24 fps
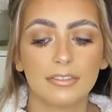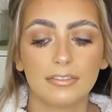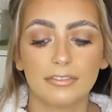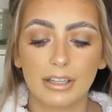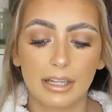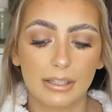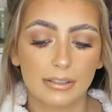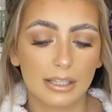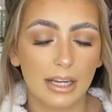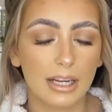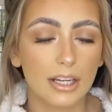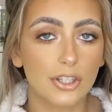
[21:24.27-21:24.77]

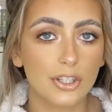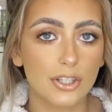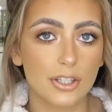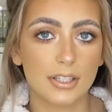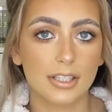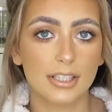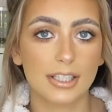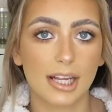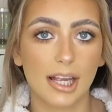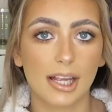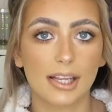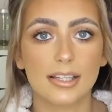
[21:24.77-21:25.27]
foundation
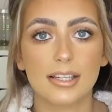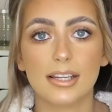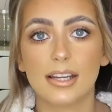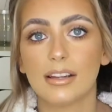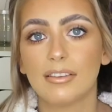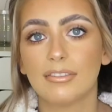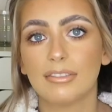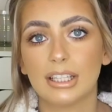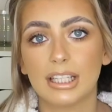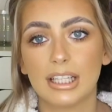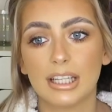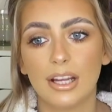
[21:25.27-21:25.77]
testing
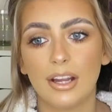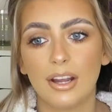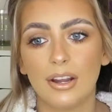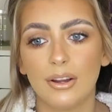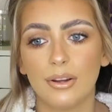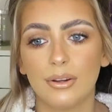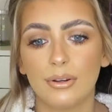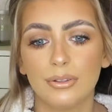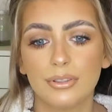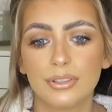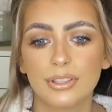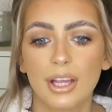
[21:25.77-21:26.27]

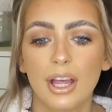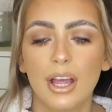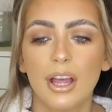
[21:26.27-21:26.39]
videos,